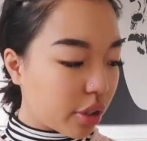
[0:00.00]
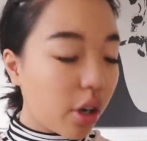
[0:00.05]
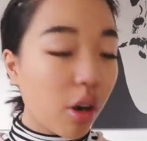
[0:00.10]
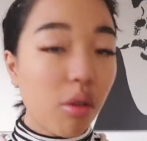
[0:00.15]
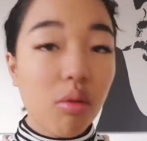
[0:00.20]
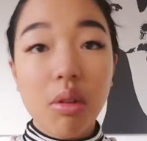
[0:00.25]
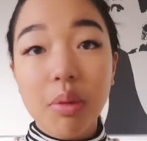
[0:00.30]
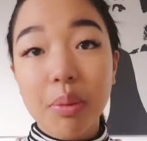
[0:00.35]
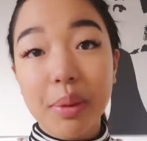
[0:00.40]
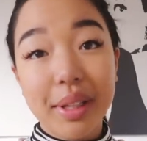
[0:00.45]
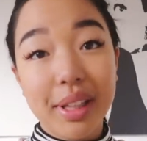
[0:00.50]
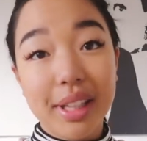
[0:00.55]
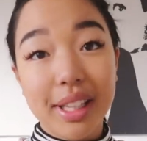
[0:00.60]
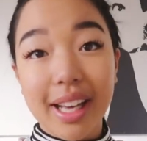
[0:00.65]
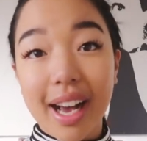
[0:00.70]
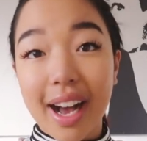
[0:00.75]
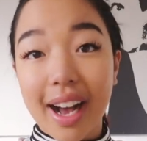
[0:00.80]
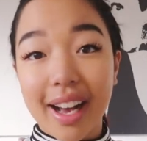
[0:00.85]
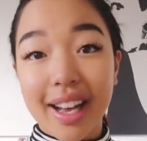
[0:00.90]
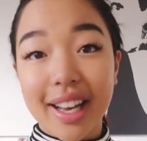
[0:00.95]
To go on with
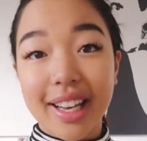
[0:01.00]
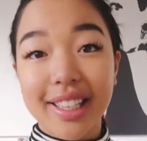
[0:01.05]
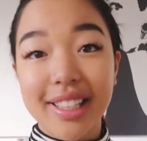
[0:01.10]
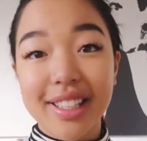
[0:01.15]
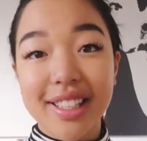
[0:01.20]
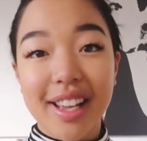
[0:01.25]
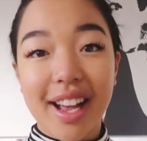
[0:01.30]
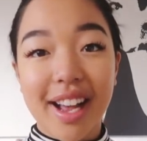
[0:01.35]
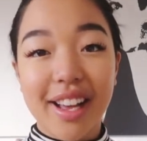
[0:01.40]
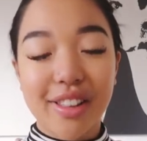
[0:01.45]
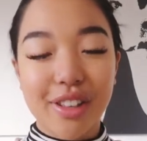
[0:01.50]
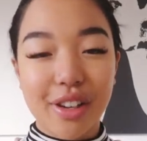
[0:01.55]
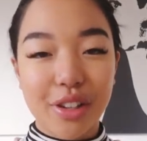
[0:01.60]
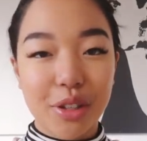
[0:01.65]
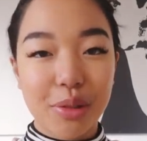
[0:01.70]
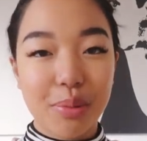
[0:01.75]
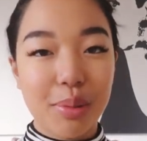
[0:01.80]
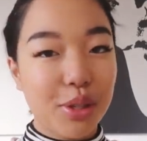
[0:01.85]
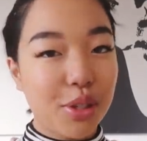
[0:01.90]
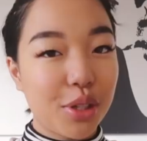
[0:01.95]
the eyes, I thought
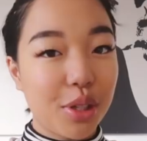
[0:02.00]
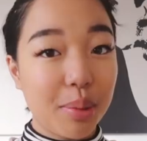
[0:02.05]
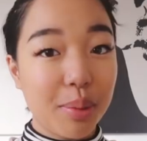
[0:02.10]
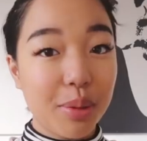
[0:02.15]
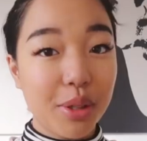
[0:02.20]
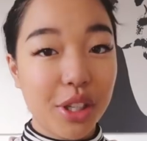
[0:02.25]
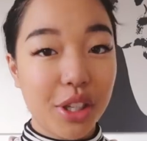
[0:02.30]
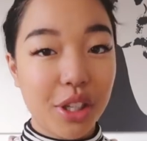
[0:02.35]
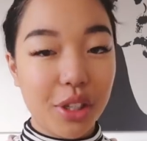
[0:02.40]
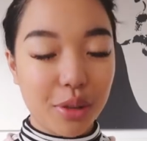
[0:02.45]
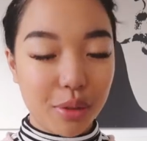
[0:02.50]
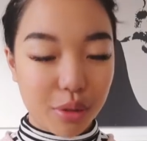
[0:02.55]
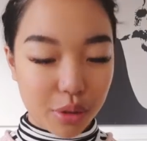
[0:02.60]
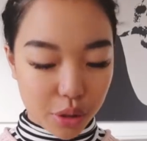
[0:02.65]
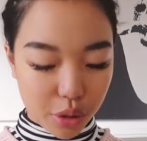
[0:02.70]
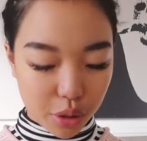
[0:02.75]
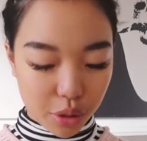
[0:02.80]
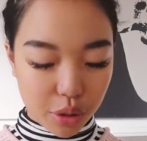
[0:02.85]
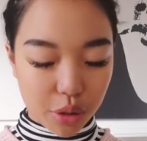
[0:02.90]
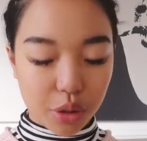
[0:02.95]
it'd be super cute
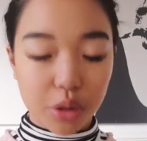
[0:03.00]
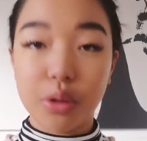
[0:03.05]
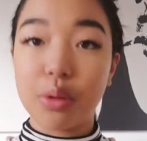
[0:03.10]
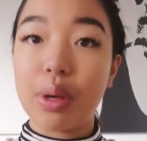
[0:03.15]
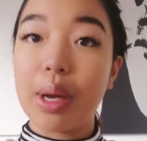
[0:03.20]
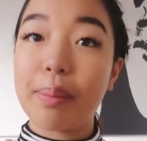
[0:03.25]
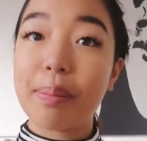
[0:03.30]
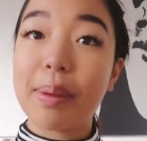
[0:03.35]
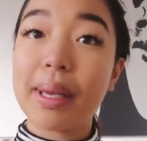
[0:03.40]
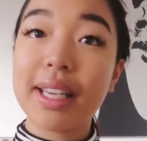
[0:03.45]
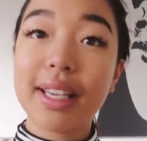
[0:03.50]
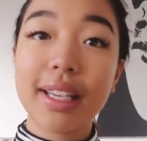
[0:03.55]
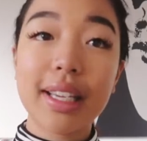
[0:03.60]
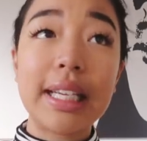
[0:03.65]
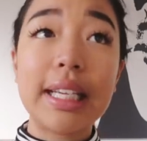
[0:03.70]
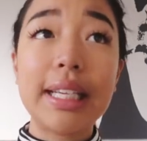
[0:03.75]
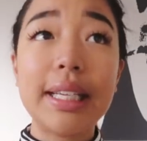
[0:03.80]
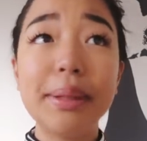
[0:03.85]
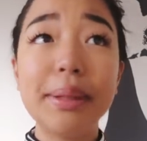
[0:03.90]
to do a pink